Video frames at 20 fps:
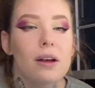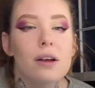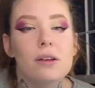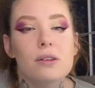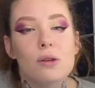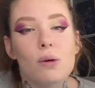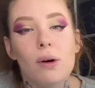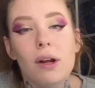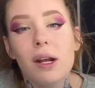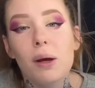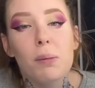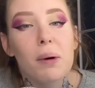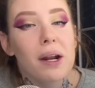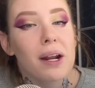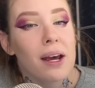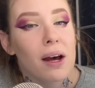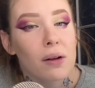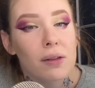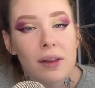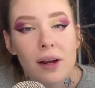So
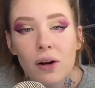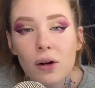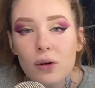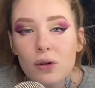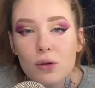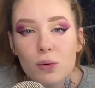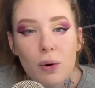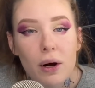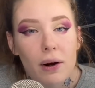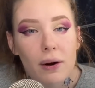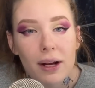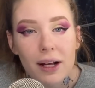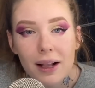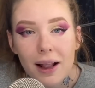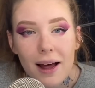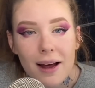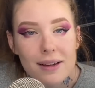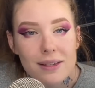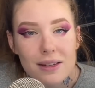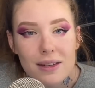anybody out there who's wearing
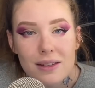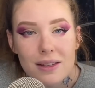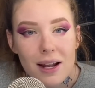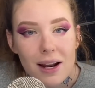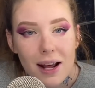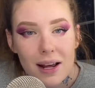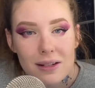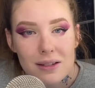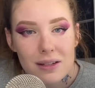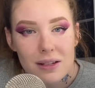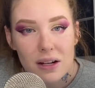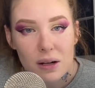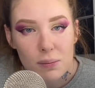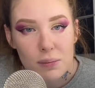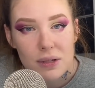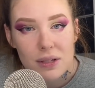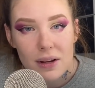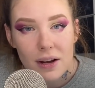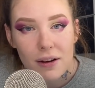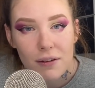glasses that has
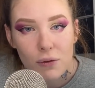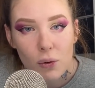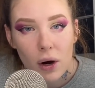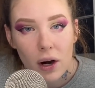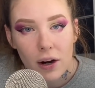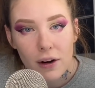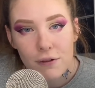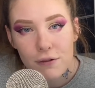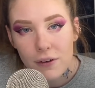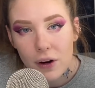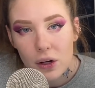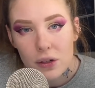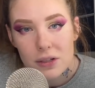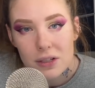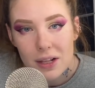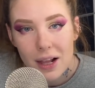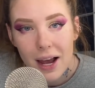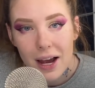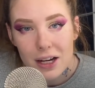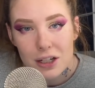tips of wearing
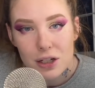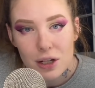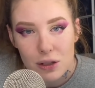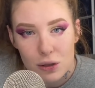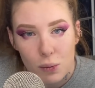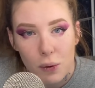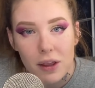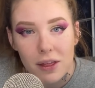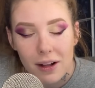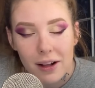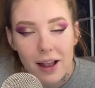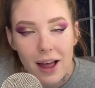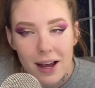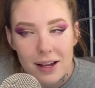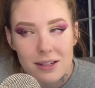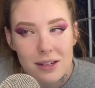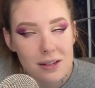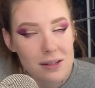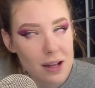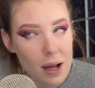false lashes with
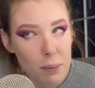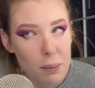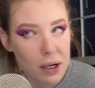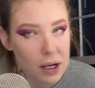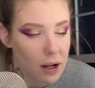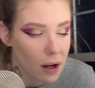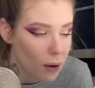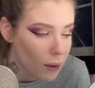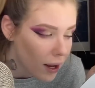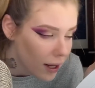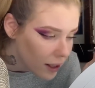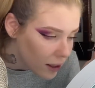glasses, let me know. I